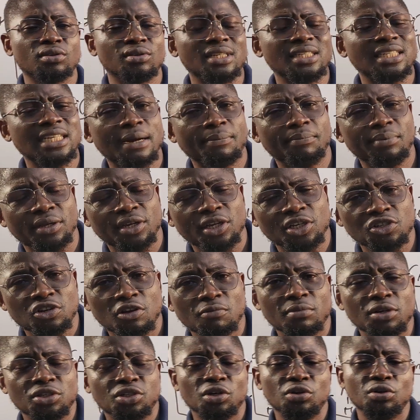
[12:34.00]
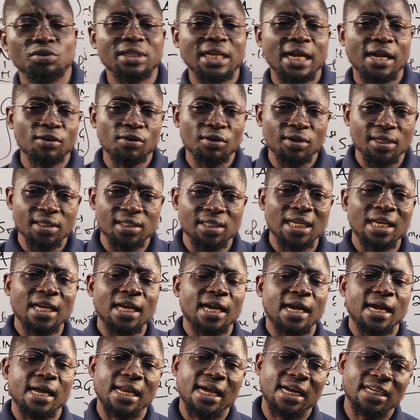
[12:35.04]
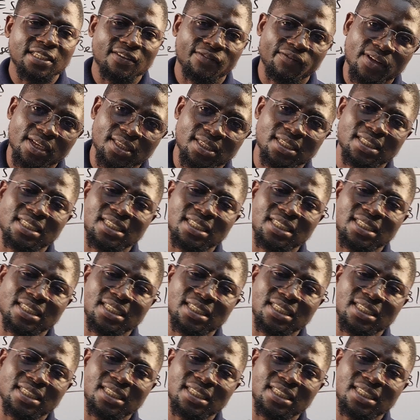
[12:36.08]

on this application. Make sure you download this and activate